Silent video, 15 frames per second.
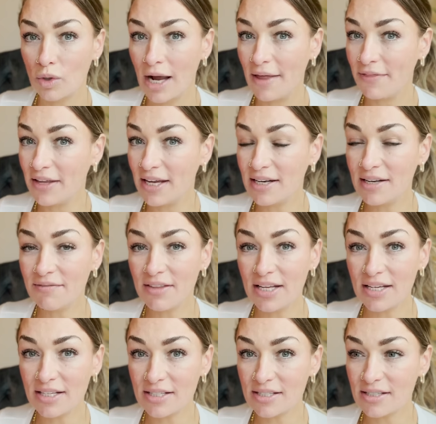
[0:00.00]
at the end of
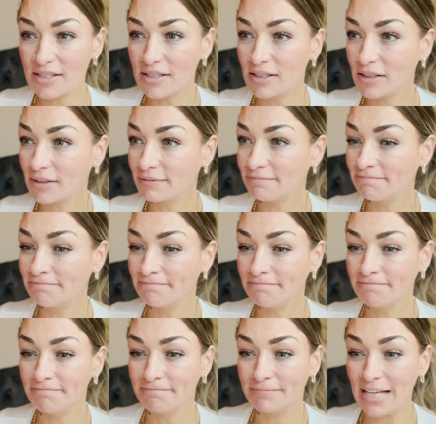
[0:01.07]
this,
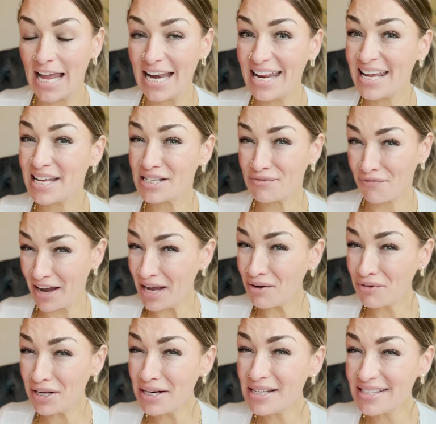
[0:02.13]
and he gets
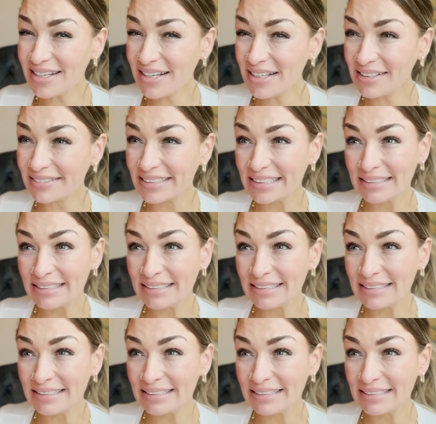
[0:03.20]
found innocent,